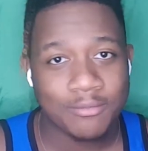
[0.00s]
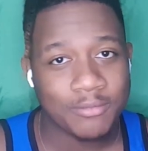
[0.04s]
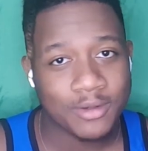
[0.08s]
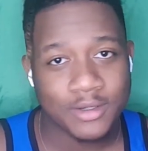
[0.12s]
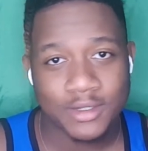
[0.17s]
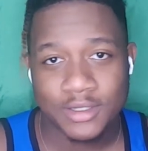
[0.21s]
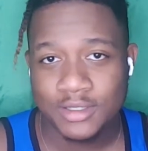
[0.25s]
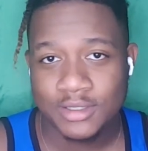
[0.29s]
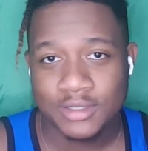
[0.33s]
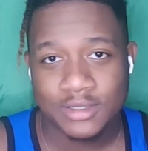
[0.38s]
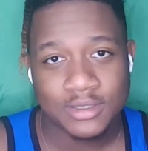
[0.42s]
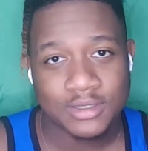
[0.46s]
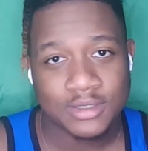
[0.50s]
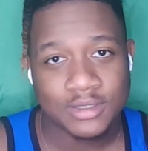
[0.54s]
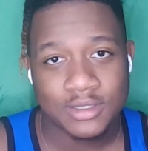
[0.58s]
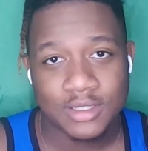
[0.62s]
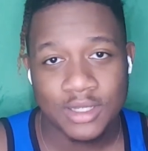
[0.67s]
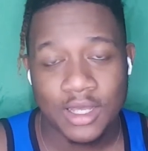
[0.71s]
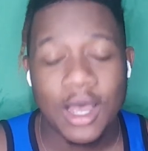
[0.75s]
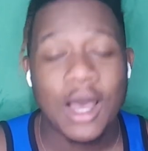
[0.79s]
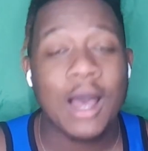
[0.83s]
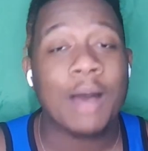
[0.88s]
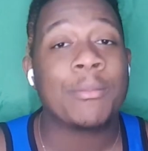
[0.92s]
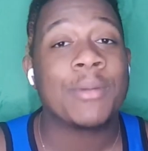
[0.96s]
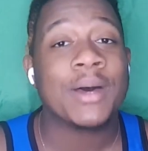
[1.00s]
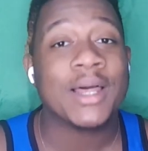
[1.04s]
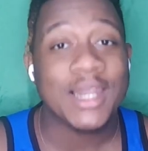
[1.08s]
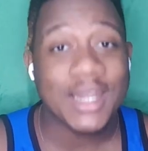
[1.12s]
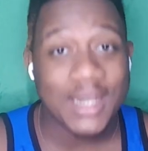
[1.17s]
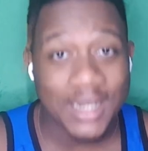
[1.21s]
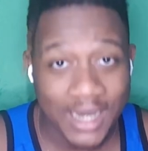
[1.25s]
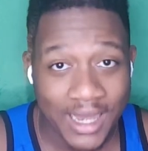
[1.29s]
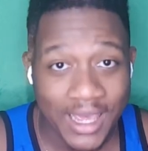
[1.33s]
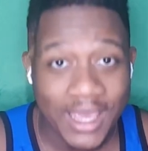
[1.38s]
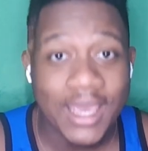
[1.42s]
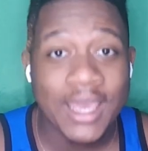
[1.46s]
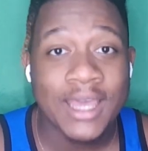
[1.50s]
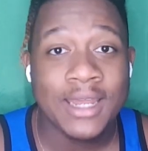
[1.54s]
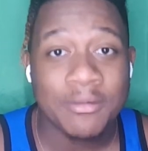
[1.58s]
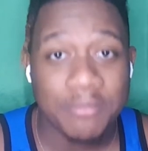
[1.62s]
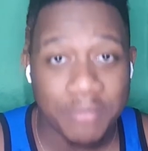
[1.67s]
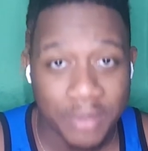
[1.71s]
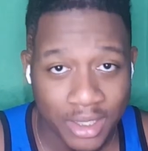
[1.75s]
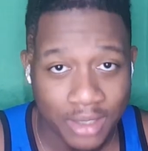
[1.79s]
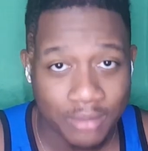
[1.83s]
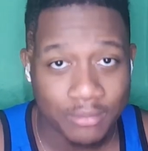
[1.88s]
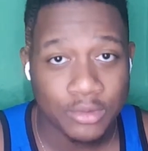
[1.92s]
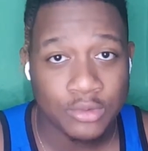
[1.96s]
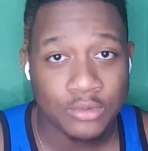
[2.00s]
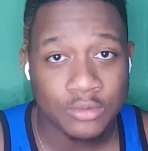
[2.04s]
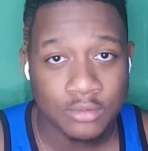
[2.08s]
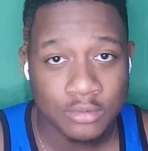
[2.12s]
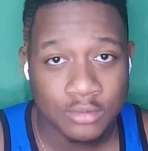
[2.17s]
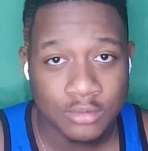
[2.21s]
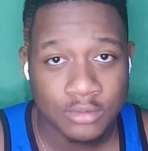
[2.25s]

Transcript: bro. I'm a land mammal.